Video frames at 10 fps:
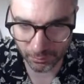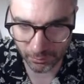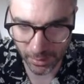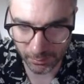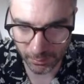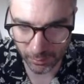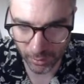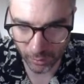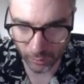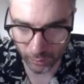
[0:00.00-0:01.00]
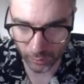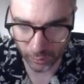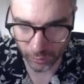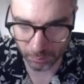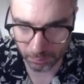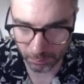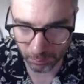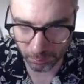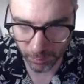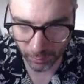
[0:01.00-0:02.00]
Maybe we could
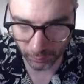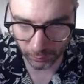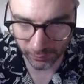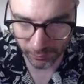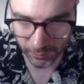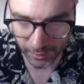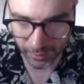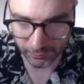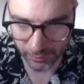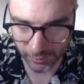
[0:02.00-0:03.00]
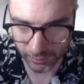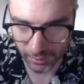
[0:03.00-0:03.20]
pull something out too.